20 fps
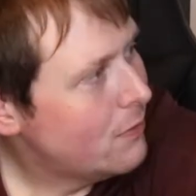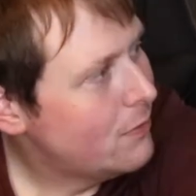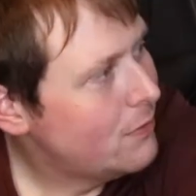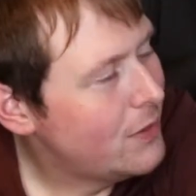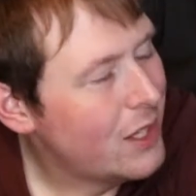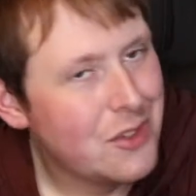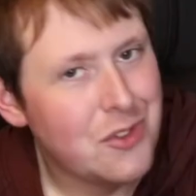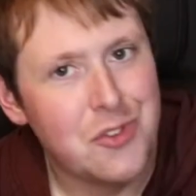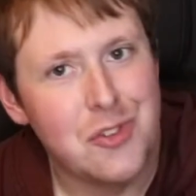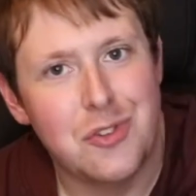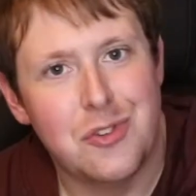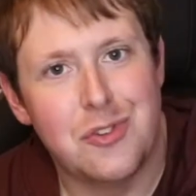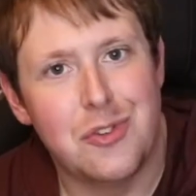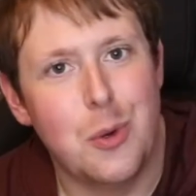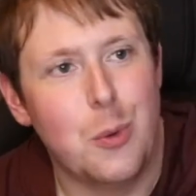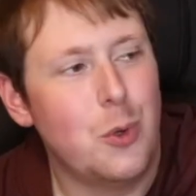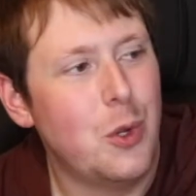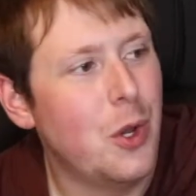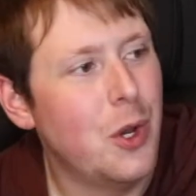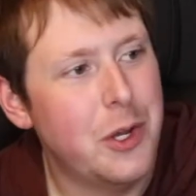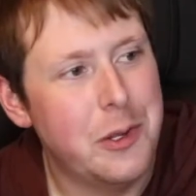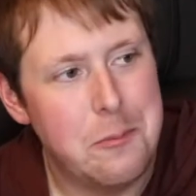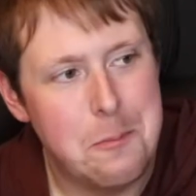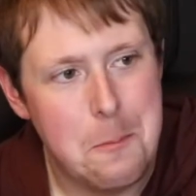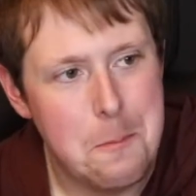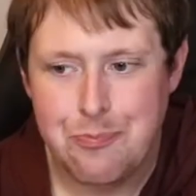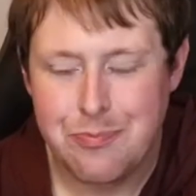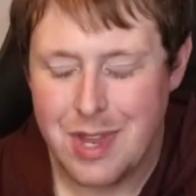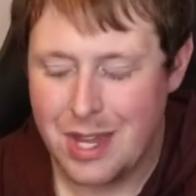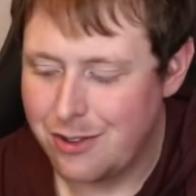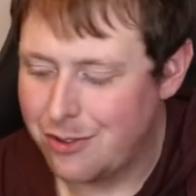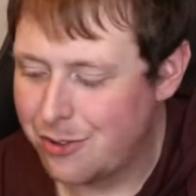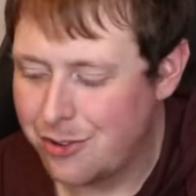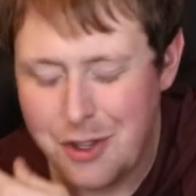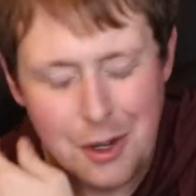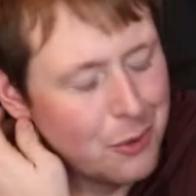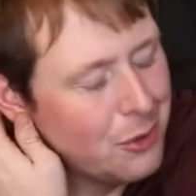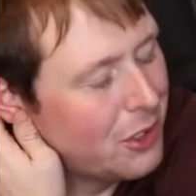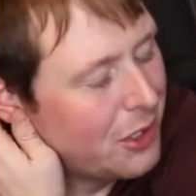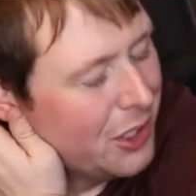It's just so good. It's
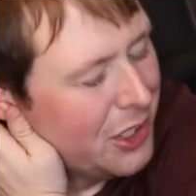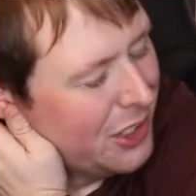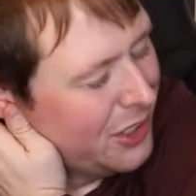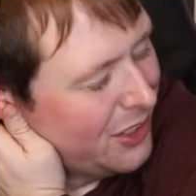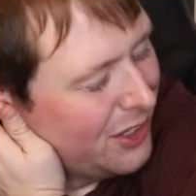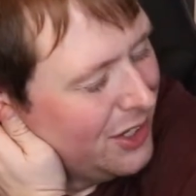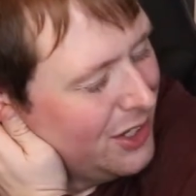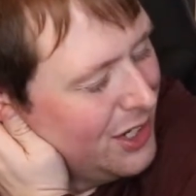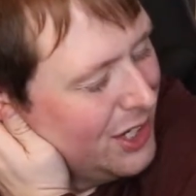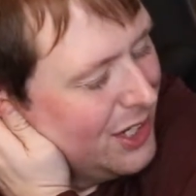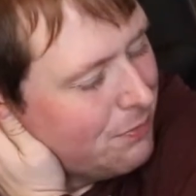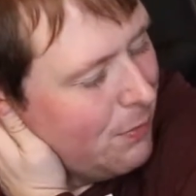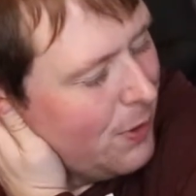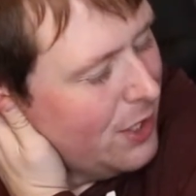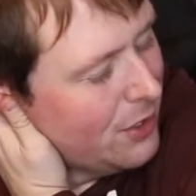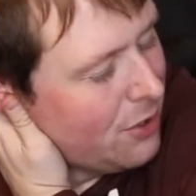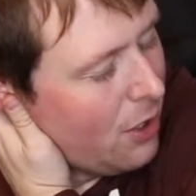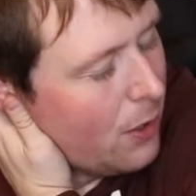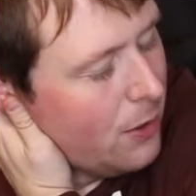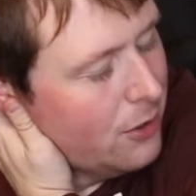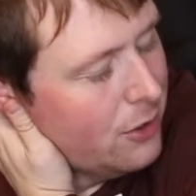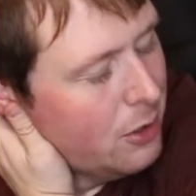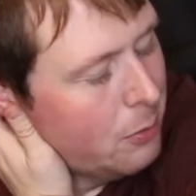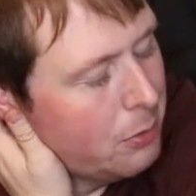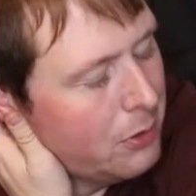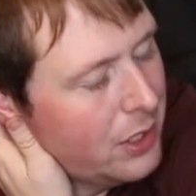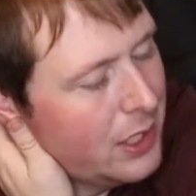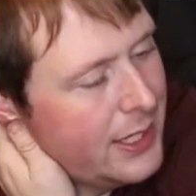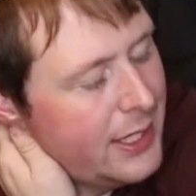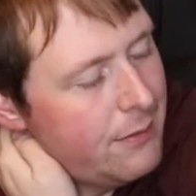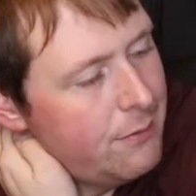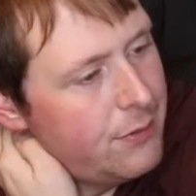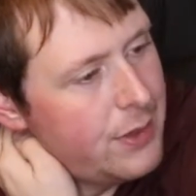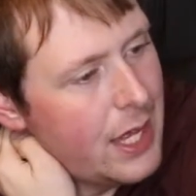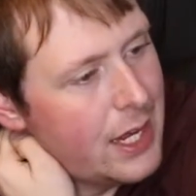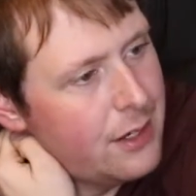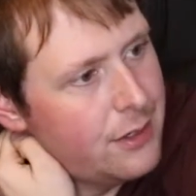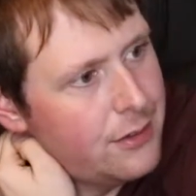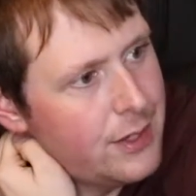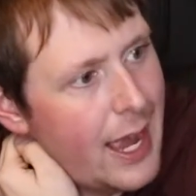so good. It's hard to believe
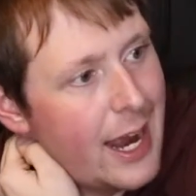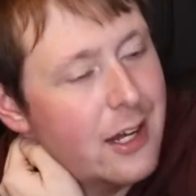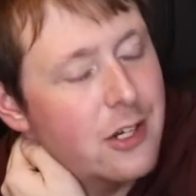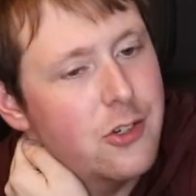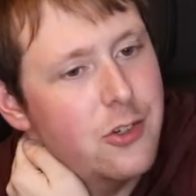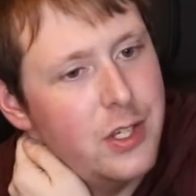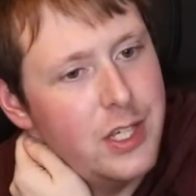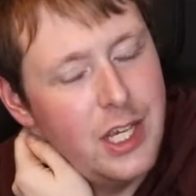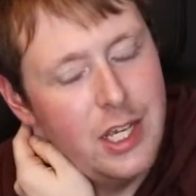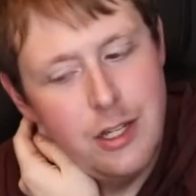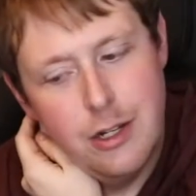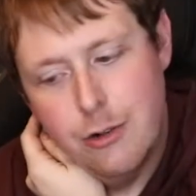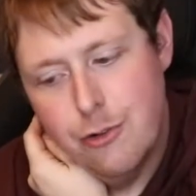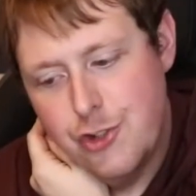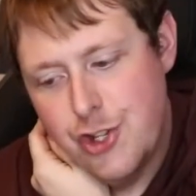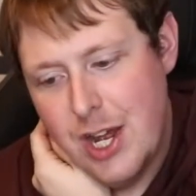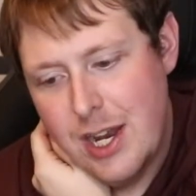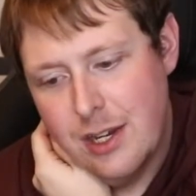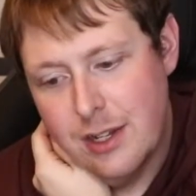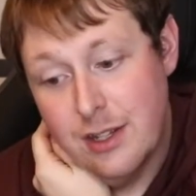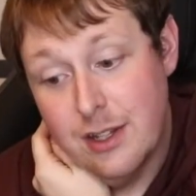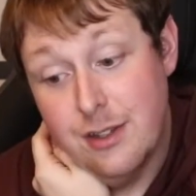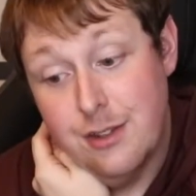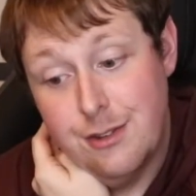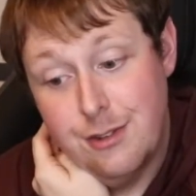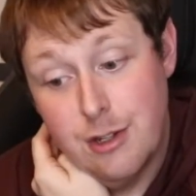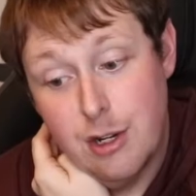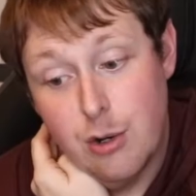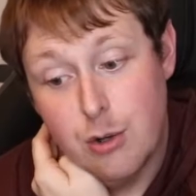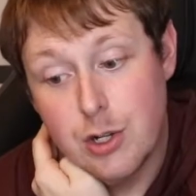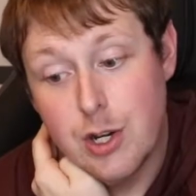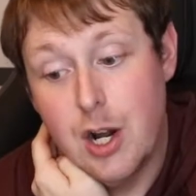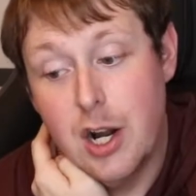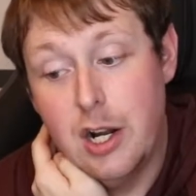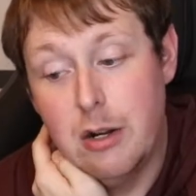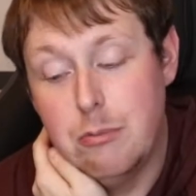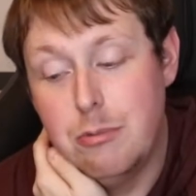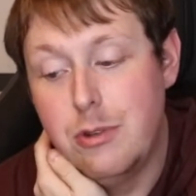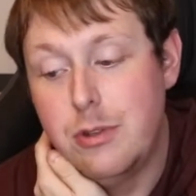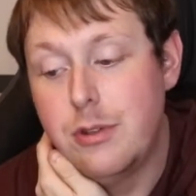that it's actually ketogenic and zero
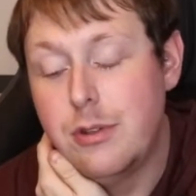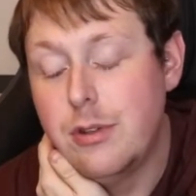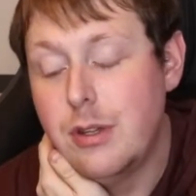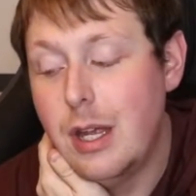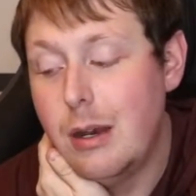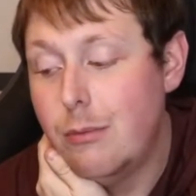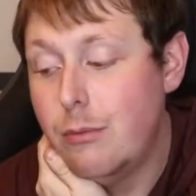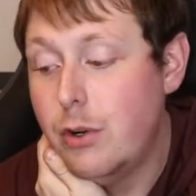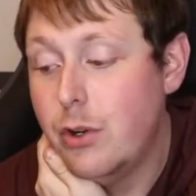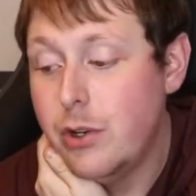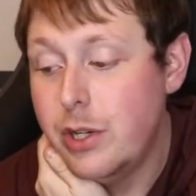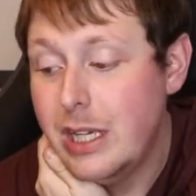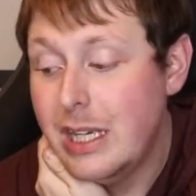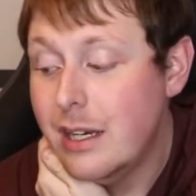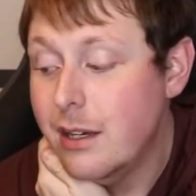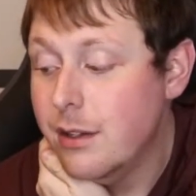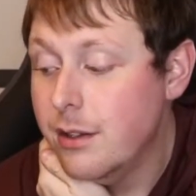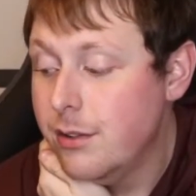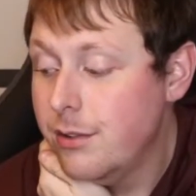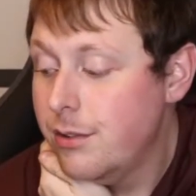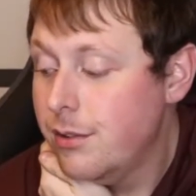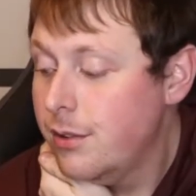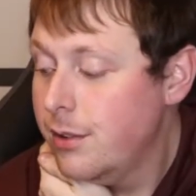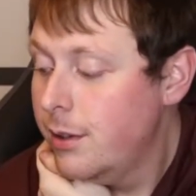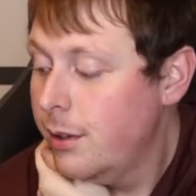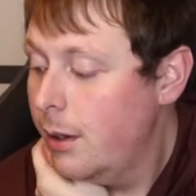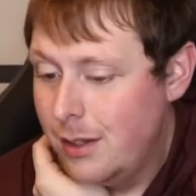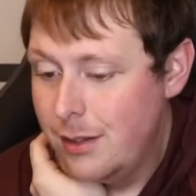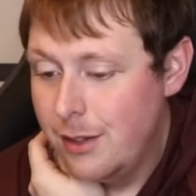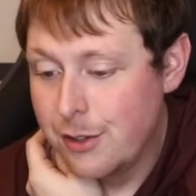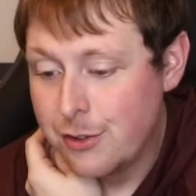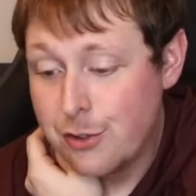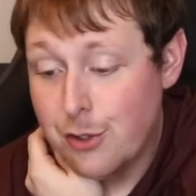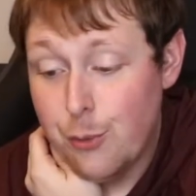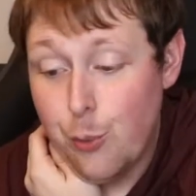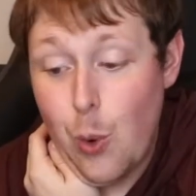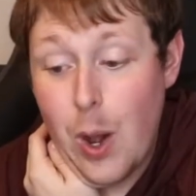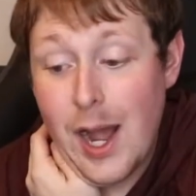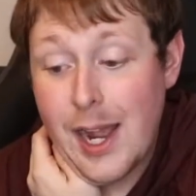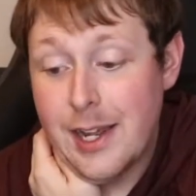carbs. It really is. This
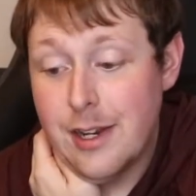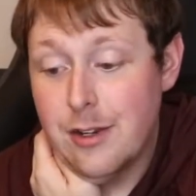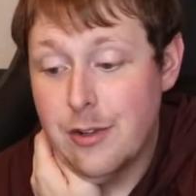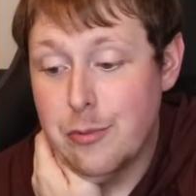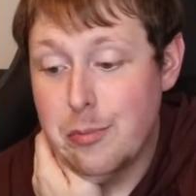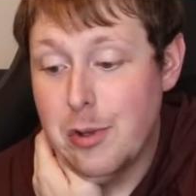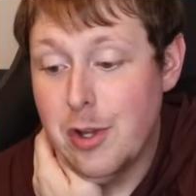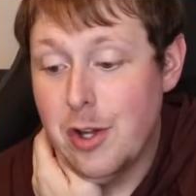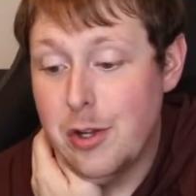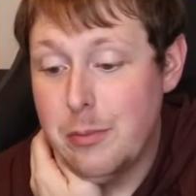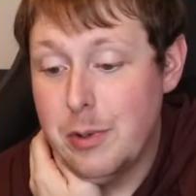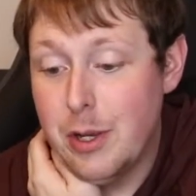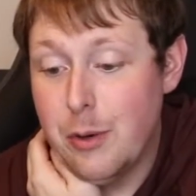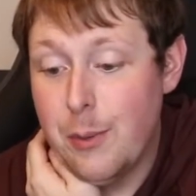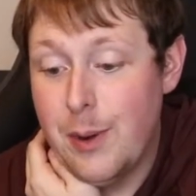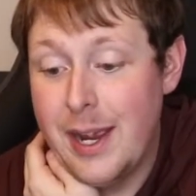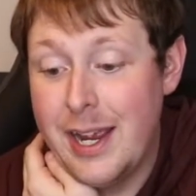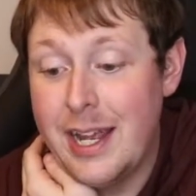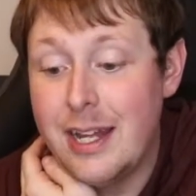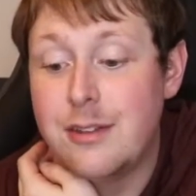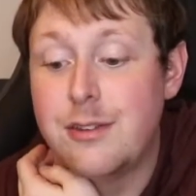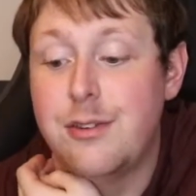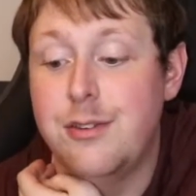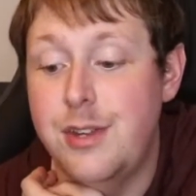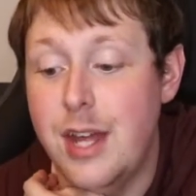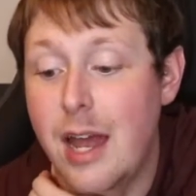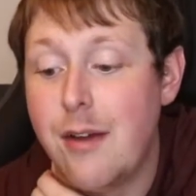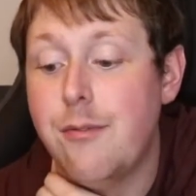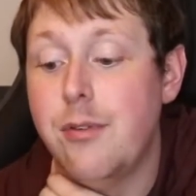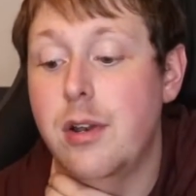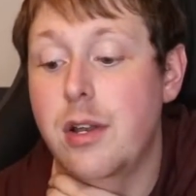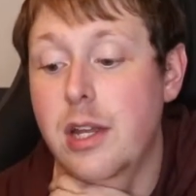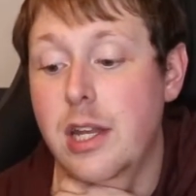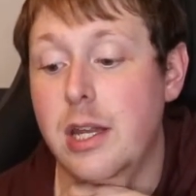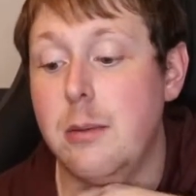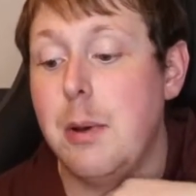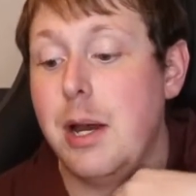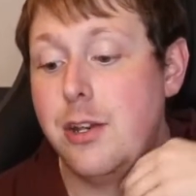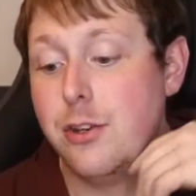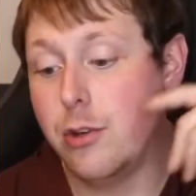Hawaiian is blowing me away. It's
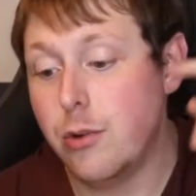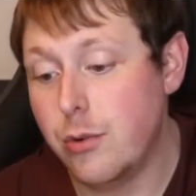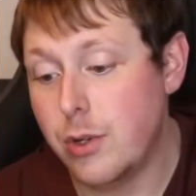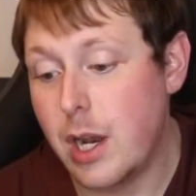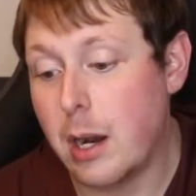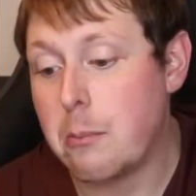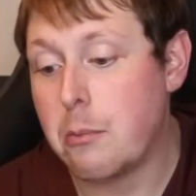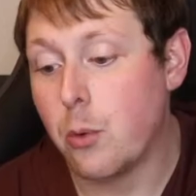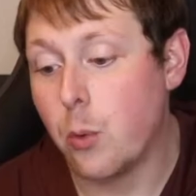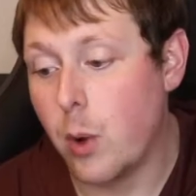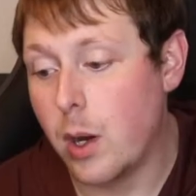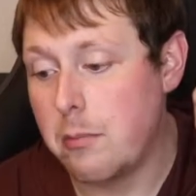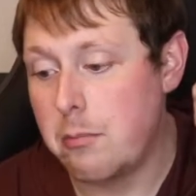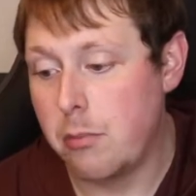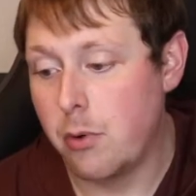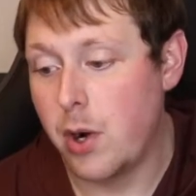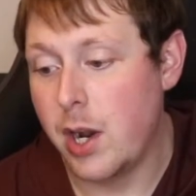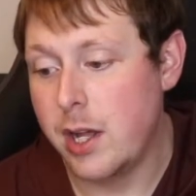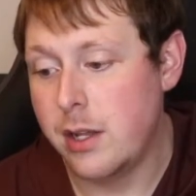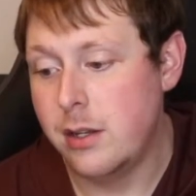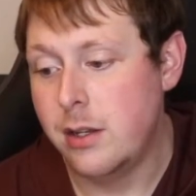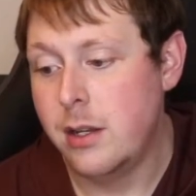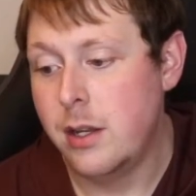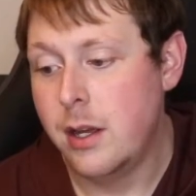definitely my new #1 bread.